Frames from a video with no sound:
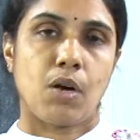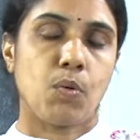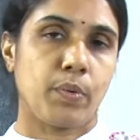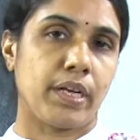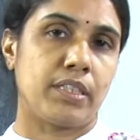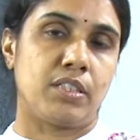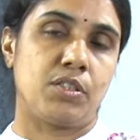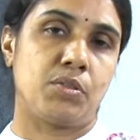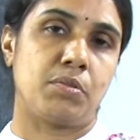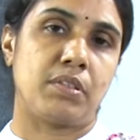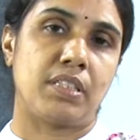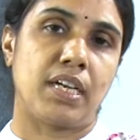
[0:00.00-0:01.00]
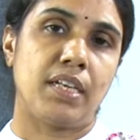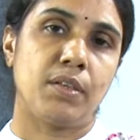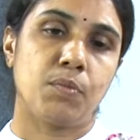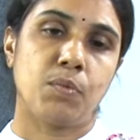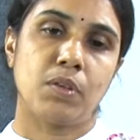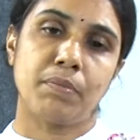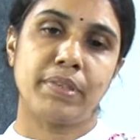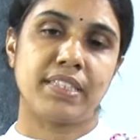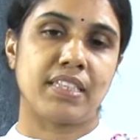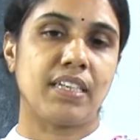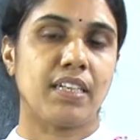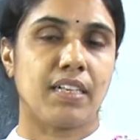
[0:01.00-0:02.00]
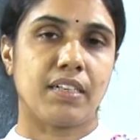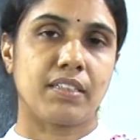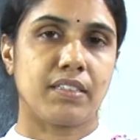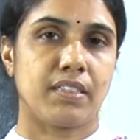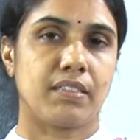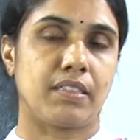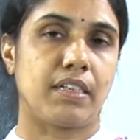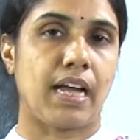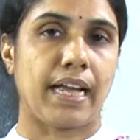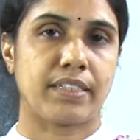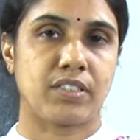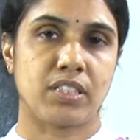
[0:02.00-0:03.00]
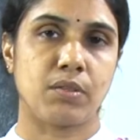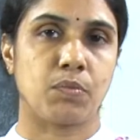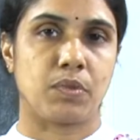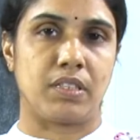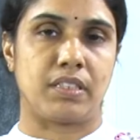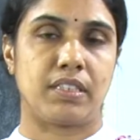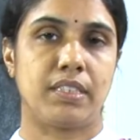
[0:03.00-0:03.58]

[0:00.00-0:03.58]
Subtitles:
we understood that verb is a action word.